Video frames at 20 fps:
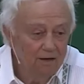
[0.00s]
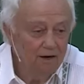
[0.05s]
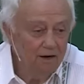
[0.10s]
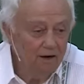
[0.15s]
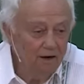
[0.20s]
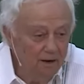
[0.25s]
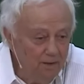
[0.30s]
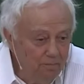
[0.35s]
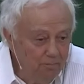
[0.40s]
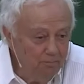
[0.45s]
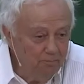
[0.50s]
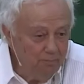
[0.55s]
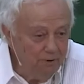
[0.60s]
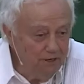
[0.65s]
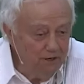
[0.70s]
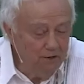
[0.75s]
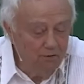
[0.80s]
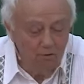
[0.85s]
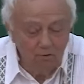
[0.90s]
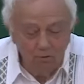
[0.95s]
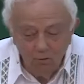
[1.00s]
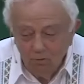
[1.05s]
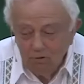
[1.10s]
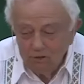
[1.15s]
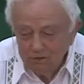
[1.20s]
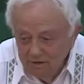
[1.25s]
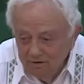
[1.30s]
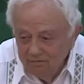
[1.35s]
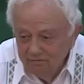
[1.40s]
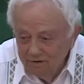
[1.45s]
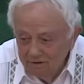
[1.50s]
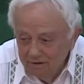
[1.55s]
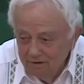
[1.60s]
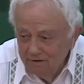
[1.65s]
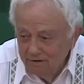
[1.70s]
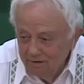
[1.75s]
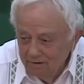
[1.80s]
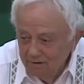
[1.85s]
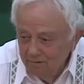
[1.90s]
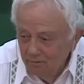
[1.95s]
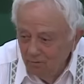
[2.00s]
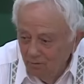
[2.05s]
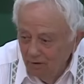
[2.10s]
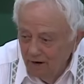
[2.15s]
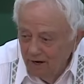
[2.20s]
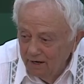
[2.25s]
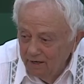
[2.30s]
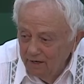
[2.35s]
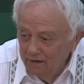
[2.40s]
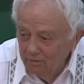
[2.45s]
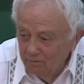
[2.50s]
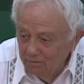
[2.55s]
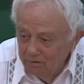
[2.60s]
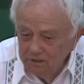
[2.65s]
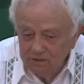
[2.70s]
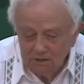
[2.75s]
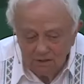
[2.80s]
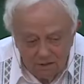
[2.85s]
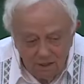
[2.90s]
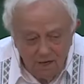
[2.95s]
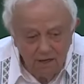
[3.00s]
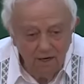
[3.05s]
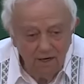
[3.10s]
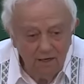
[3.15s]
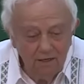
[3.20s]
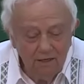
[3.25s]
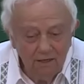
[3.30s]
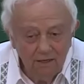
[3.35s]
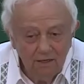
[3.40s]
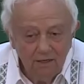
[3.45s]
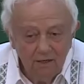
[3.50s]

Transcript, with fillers: limping or whatever way we try